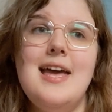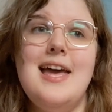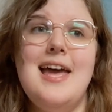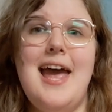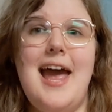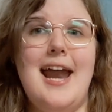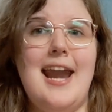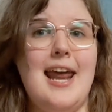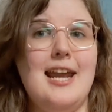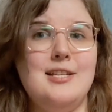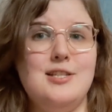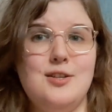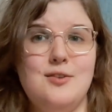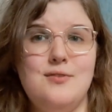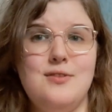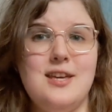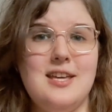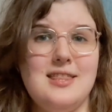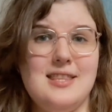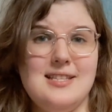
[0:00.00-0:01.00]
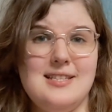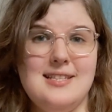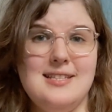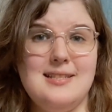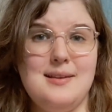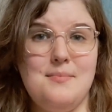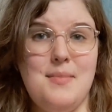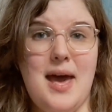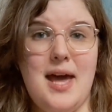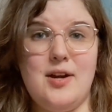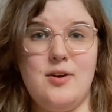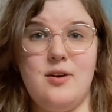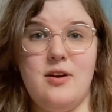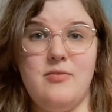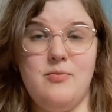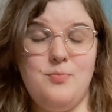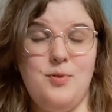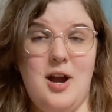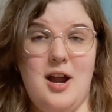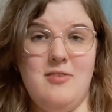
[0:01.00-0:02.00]
And I do think this is a matter
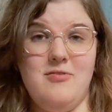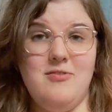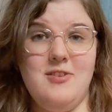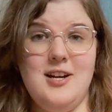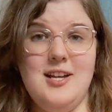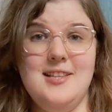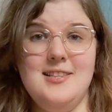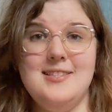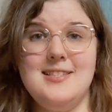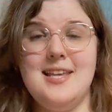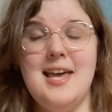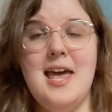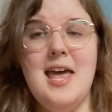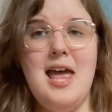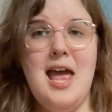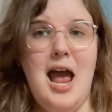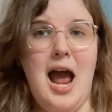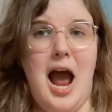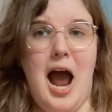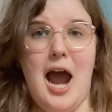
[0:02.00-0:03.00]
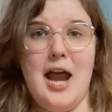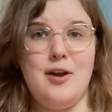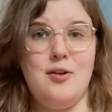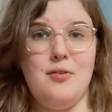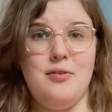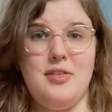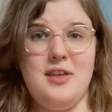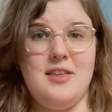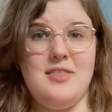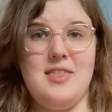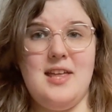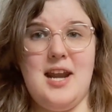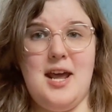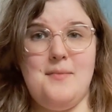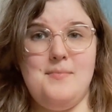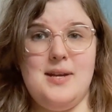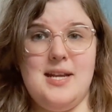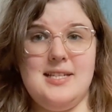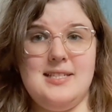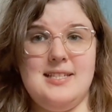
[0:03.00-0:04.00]
of preference. I don't think that
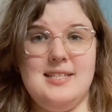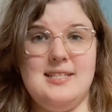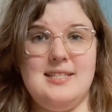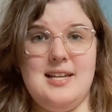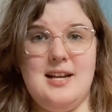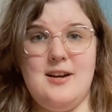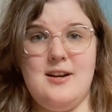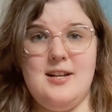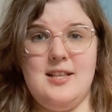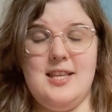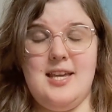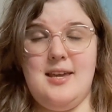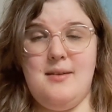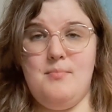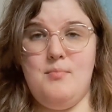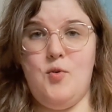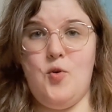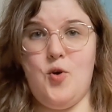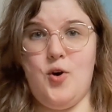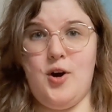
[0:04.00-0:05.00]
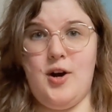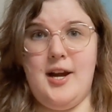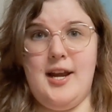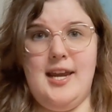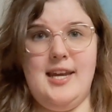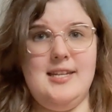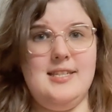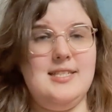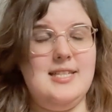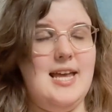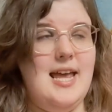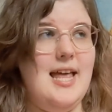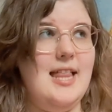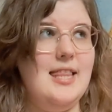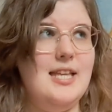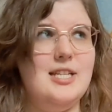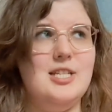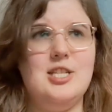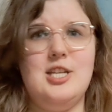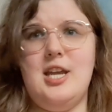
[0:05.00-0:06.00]
I'm necessarily more
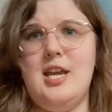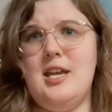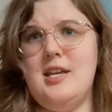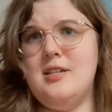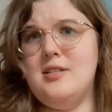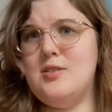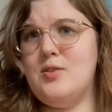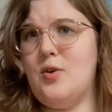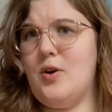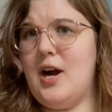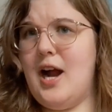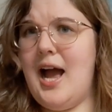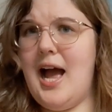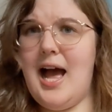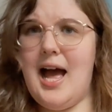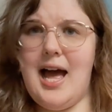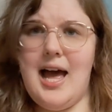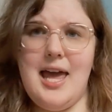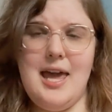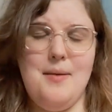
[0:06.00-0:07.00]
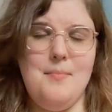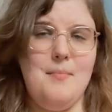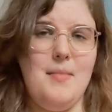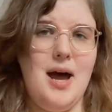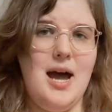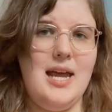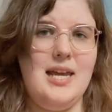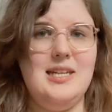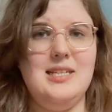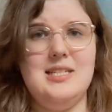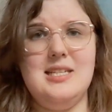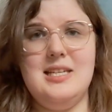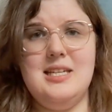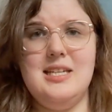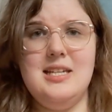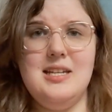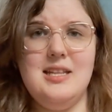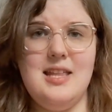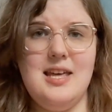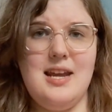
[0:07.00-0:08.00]
intelligent or
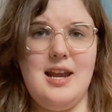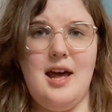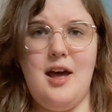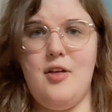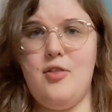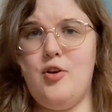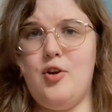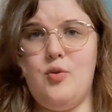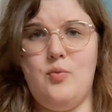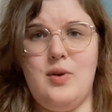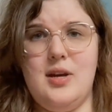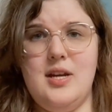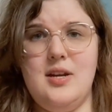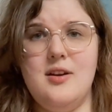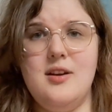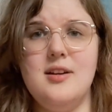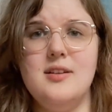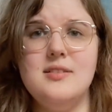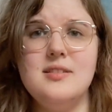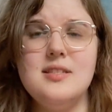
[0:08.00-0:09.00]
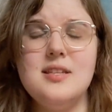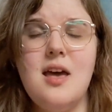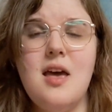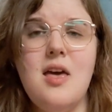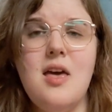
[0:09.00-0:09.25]
high-minded than other readers.